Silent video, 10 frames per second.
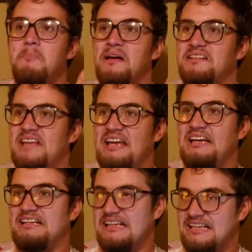my
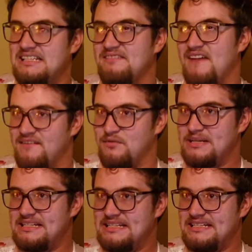second least
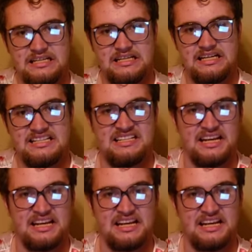favorite is